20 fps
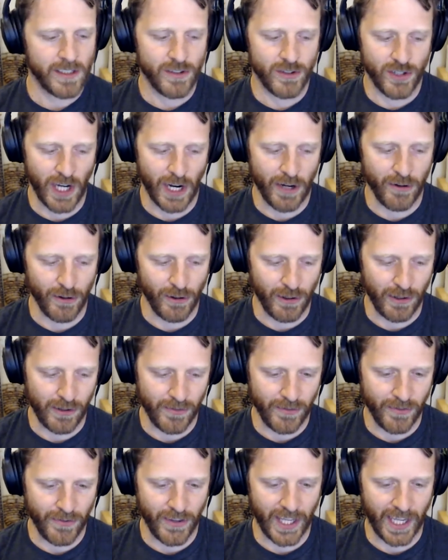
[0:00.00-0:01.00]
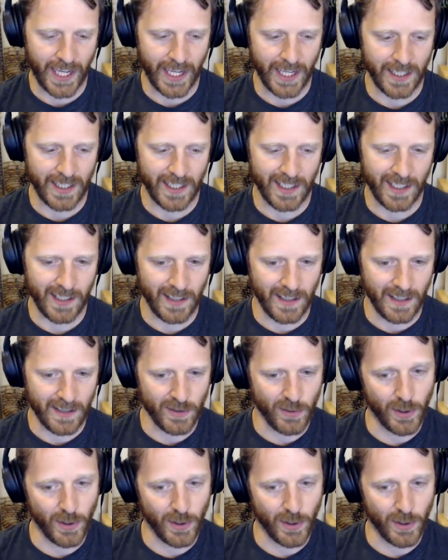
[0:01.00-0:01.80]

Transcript: general that is